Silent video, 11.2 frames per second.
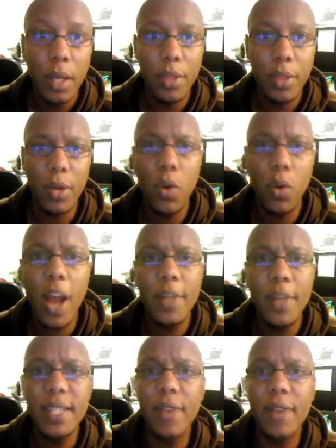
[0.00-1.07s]
The
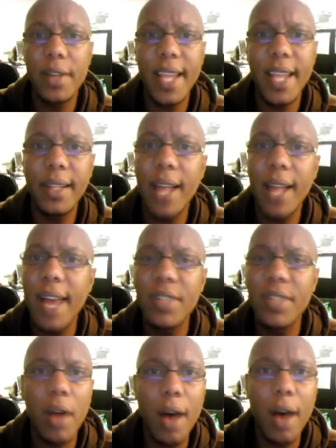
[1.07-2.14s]
requirements of our daily lives
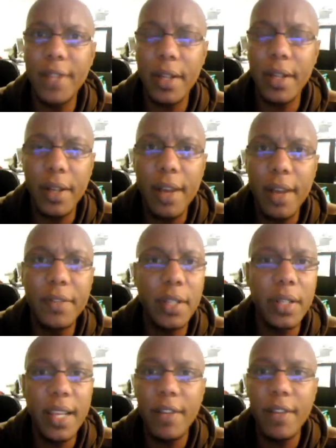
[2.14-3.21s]
are often enough to
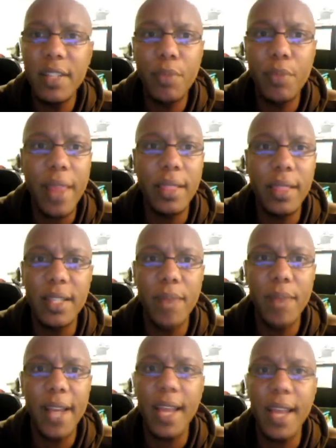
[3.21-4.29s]
leave us breathless
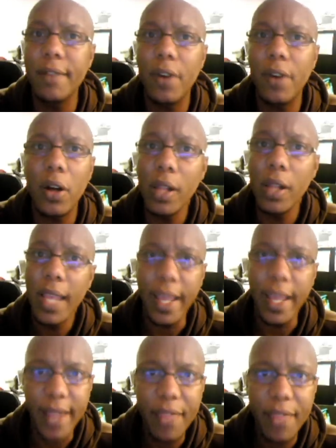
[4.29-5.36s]
by nightfall,
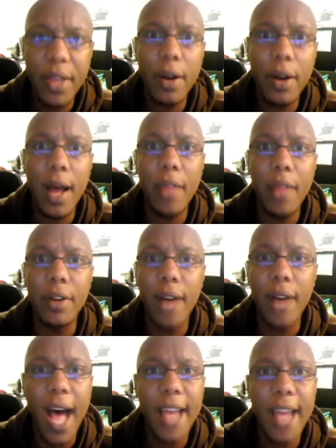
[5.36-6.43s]
and yet there are other,
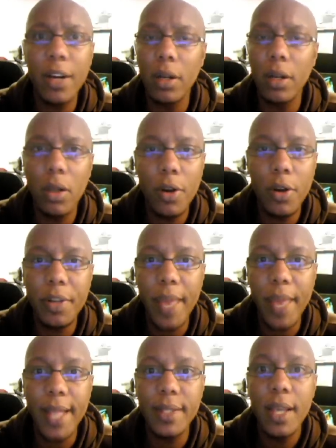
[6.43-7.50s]
higher or lower
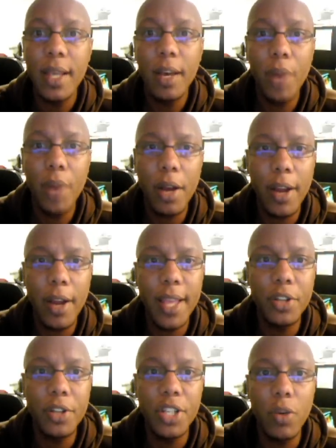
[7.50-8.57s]
demands upon our
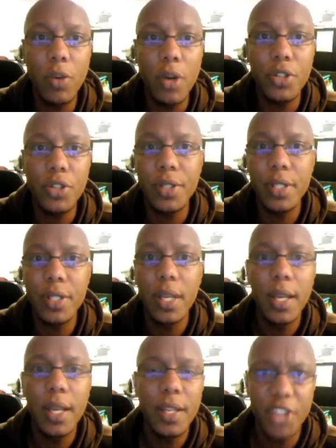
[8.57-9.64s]
energy quotients.
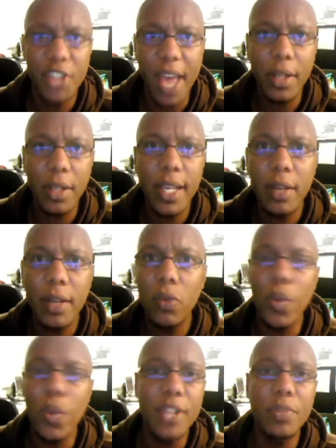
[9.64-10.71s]
Channeling,
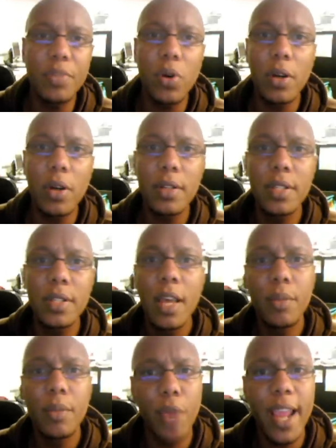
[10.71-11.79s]
Ouija boards,
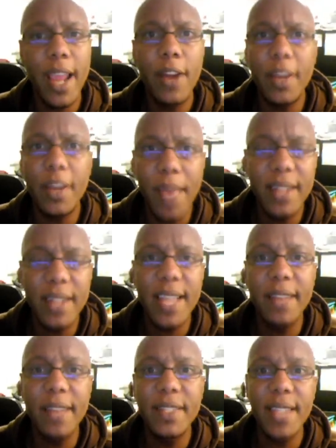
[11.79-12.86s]
prayer, and
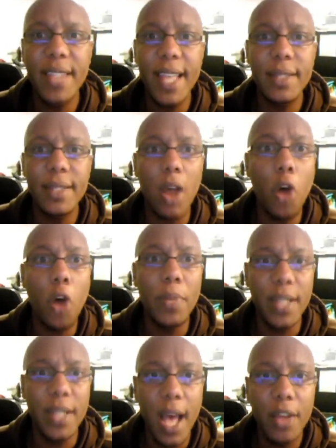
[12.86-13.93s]
meditative states
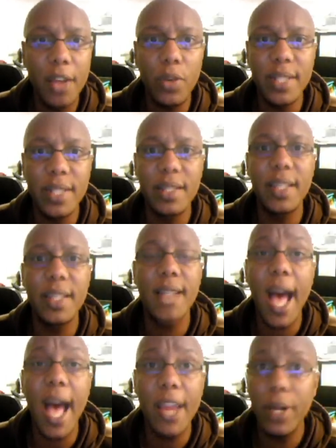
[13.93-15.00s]
open conduits to these
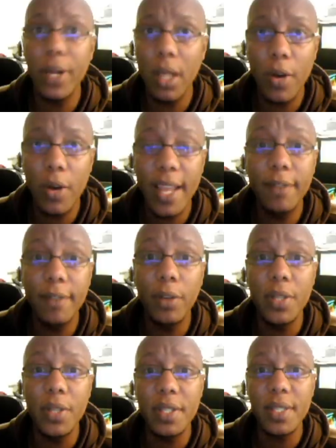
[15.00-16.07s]
higher and lower
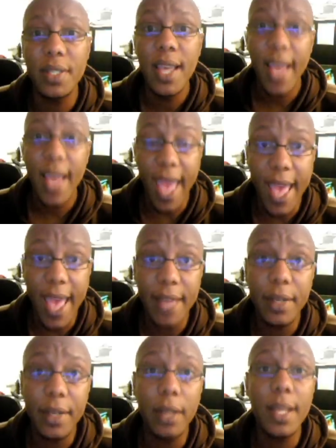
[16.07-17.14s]
influences,
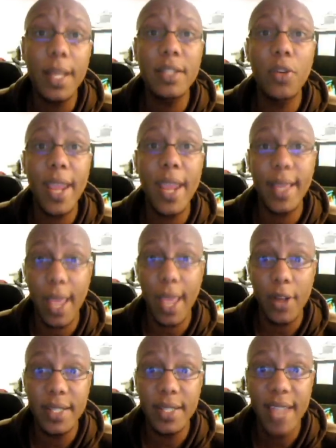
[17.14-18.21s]
and, unless great
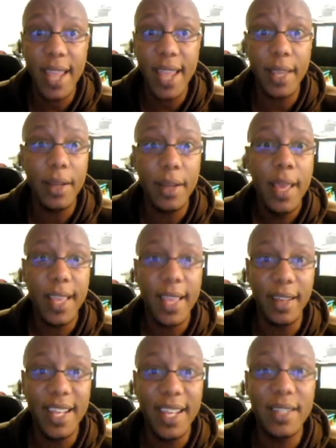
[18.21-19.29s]
care is taken,
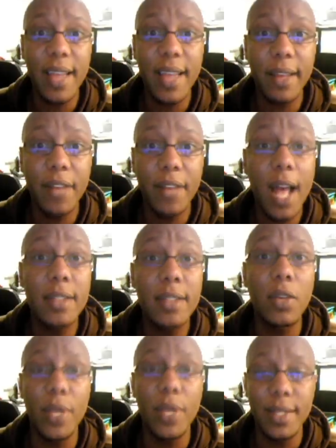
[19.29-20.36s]
can lead to negative
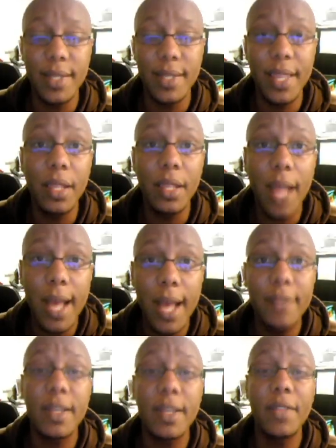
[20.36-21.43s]
consequences in the
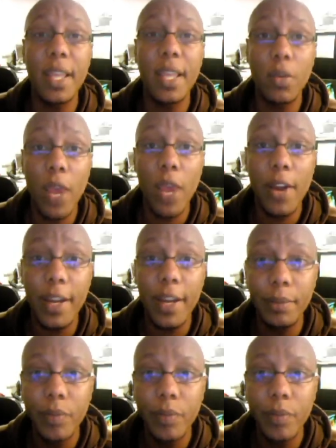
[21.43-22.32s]
lives of the unwary.